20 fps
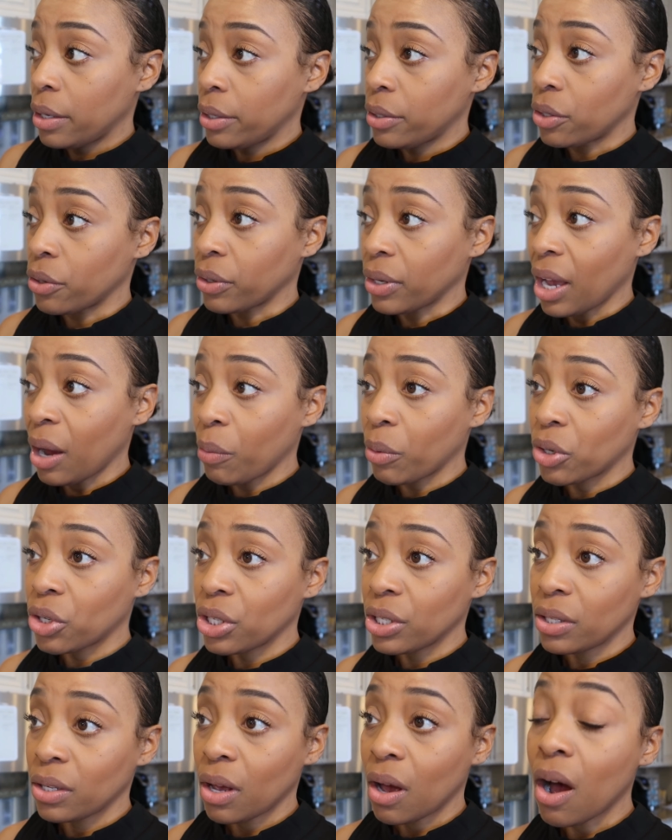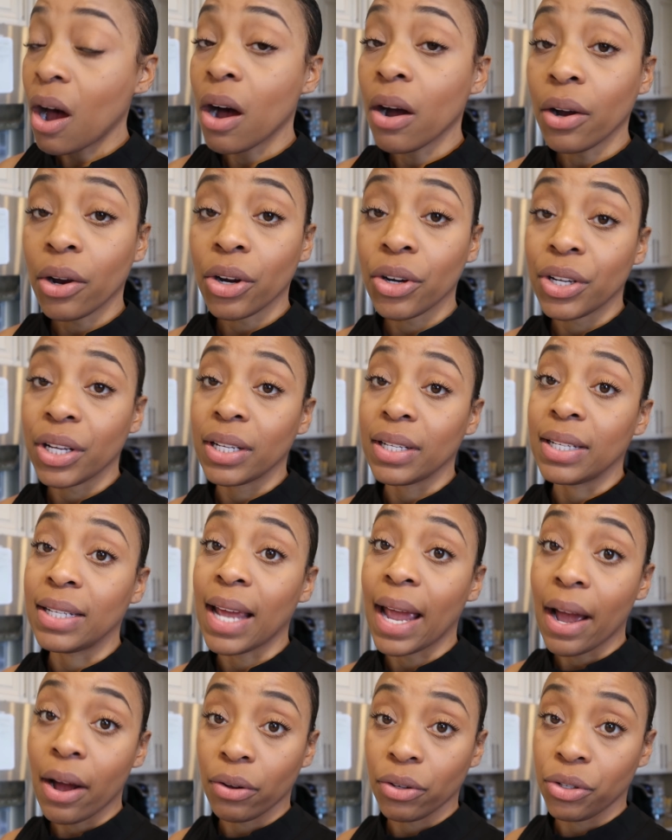So yeah, we're just hunkered
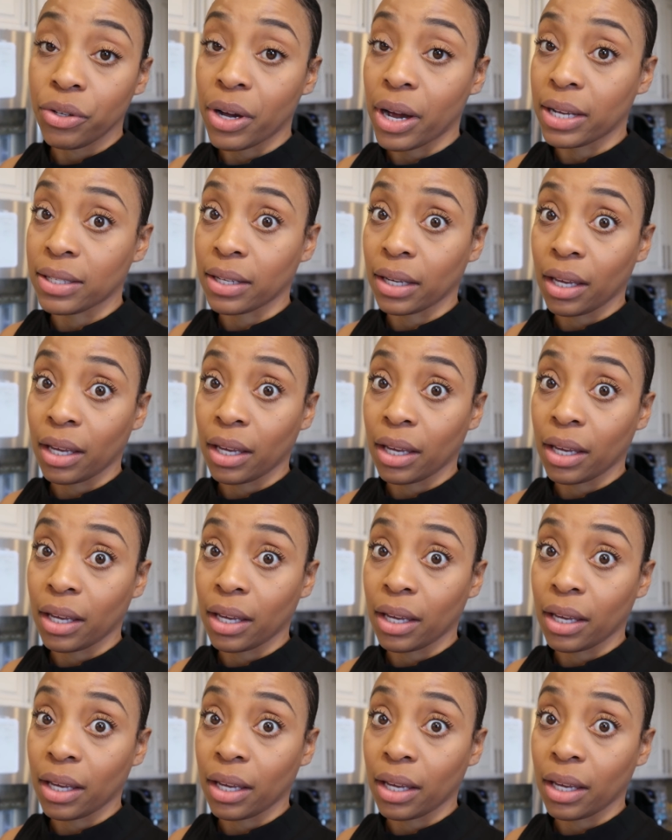down, you guys.